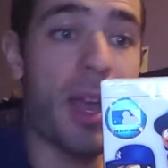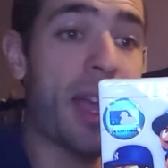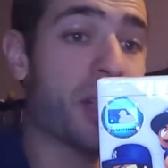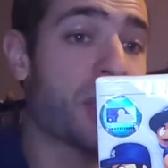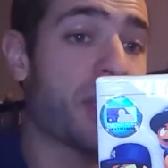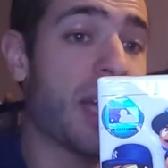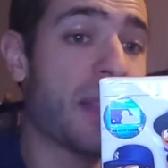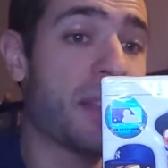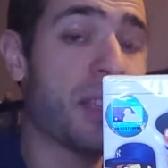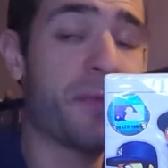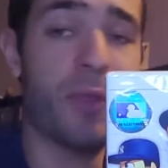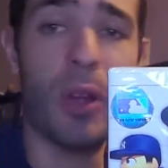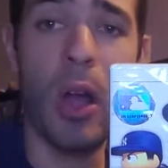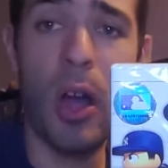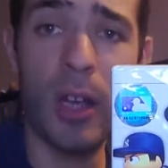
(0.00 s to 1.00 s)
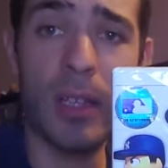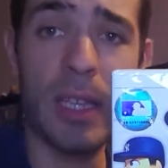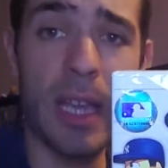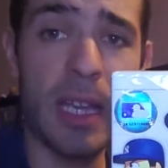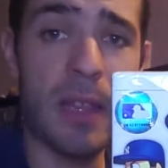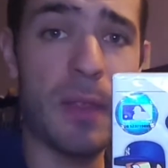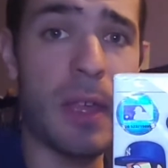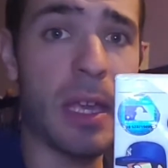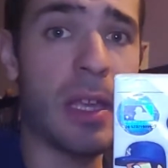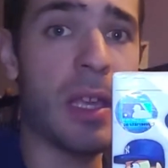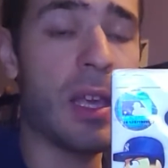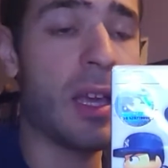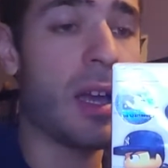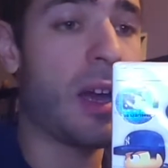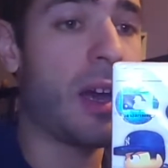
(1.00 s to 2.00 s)
I actually got this for hardly anything
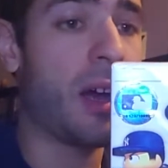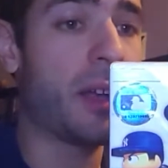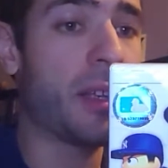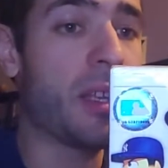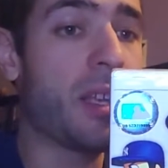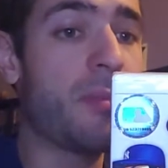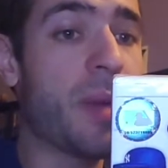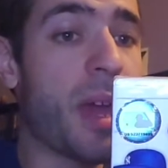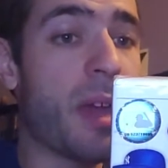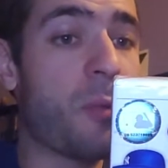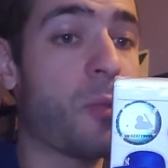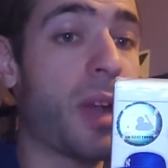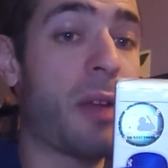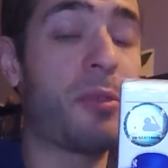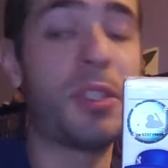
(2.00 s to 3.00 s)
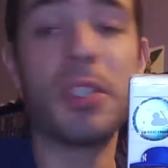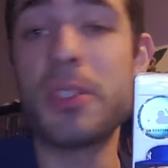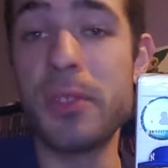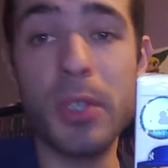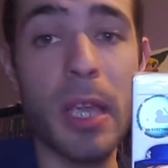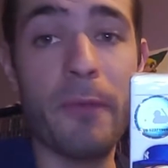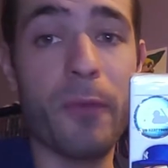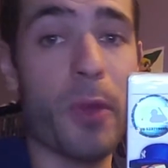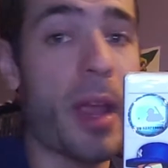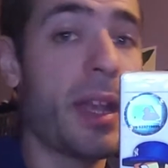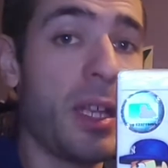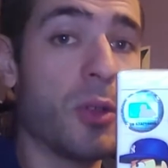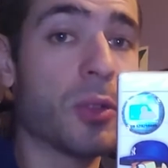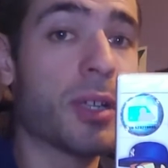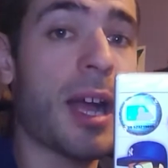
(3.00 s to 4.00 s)
on eBay when I was just looking for
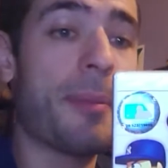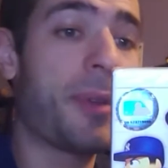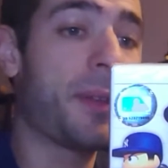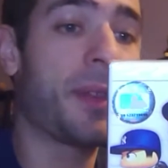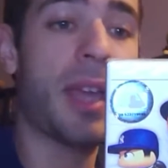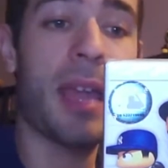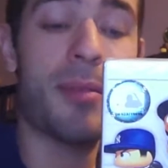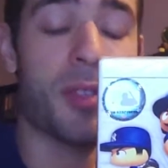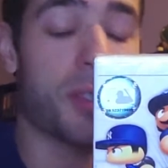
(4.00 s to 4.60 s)
any old copy of the game.